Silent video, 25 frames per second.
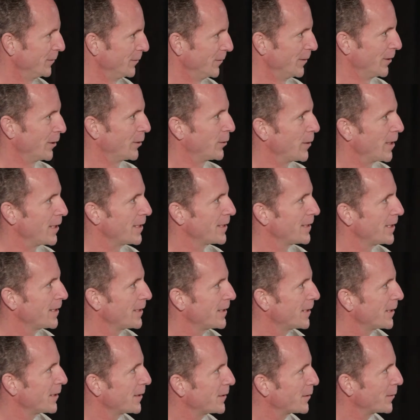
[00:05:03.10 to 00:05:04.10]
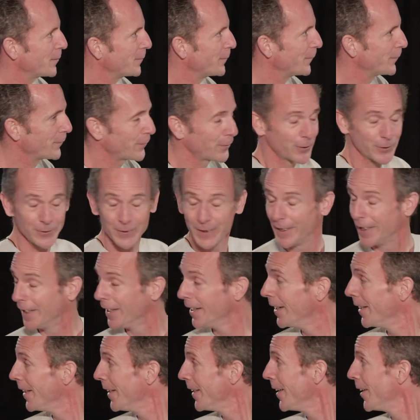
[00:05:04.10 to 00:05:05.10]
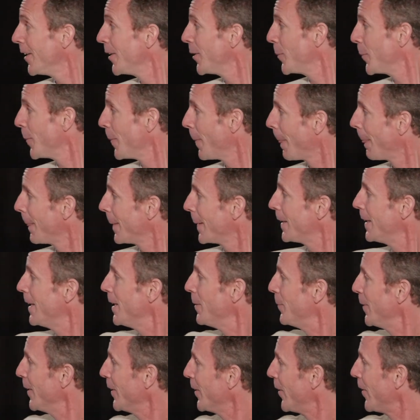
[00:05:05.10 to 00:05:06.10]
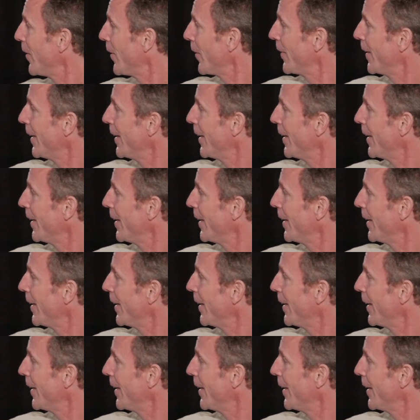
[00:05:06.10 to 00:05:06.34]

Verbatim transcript: the crazy system for keeping all